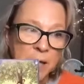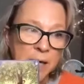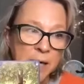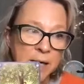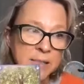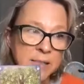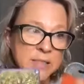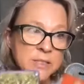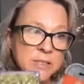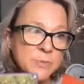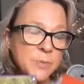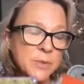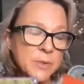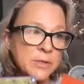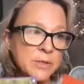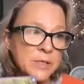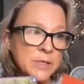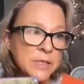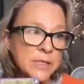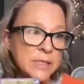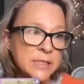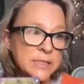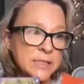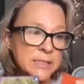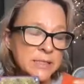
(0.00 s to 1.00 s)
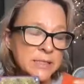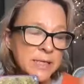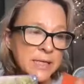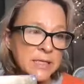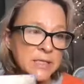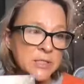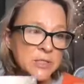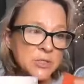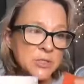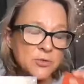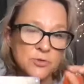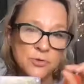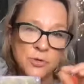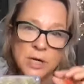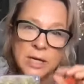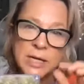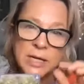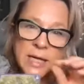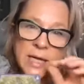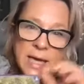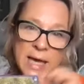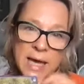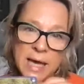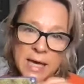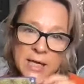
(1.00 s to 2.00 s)
And spirit is saying to you, try
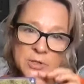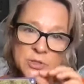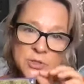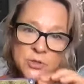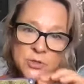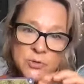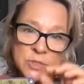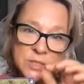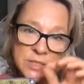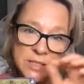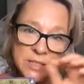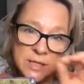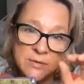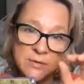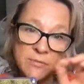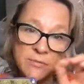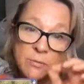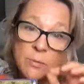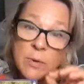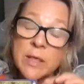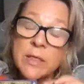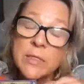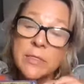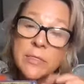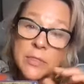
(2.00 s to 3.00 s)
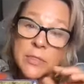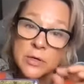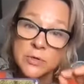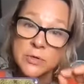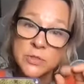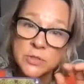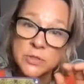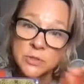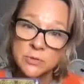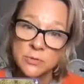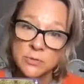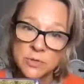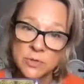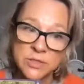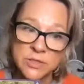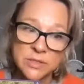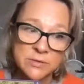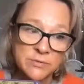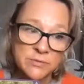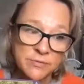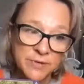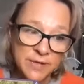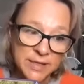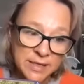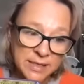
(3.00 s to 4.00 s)
and catch yourself with those thoughts
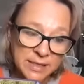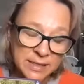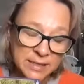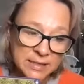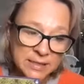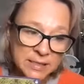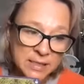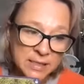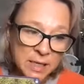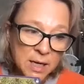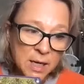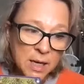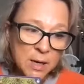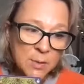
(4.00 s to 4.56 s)
and feelings,